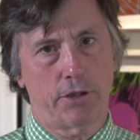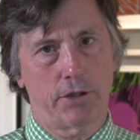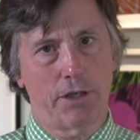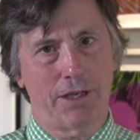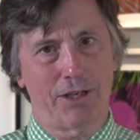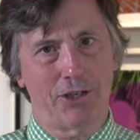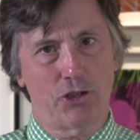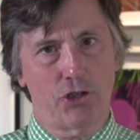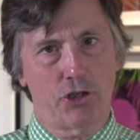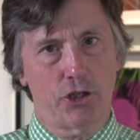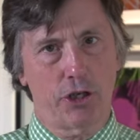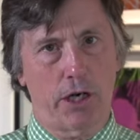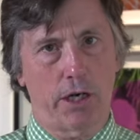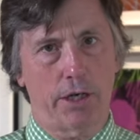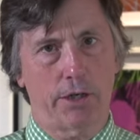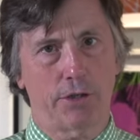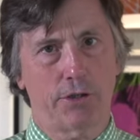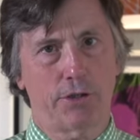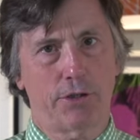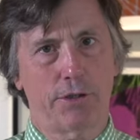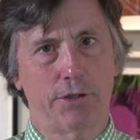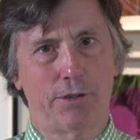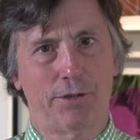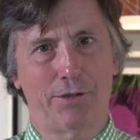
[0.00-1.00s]

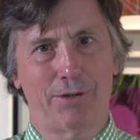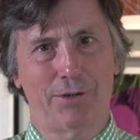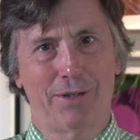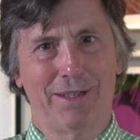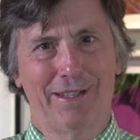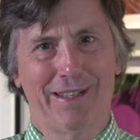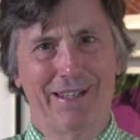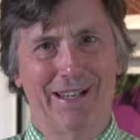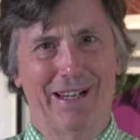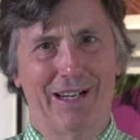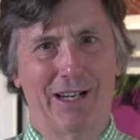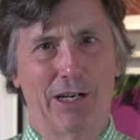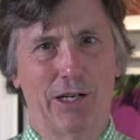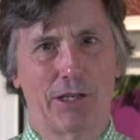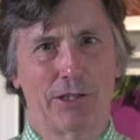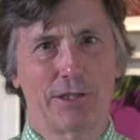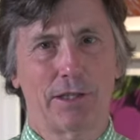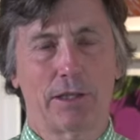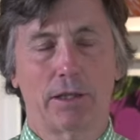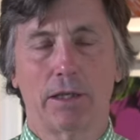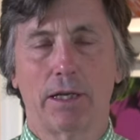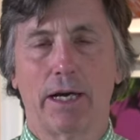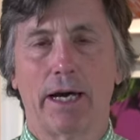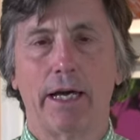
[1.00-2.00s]
enchant you, uh,
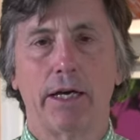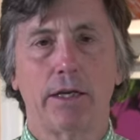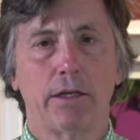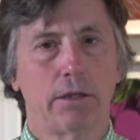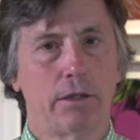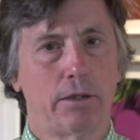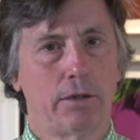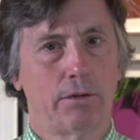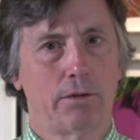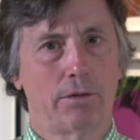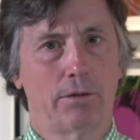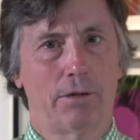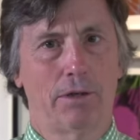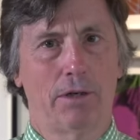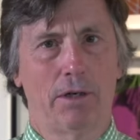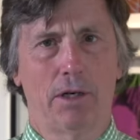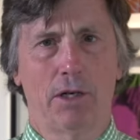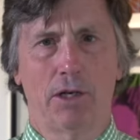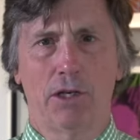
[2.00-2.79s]
delight you,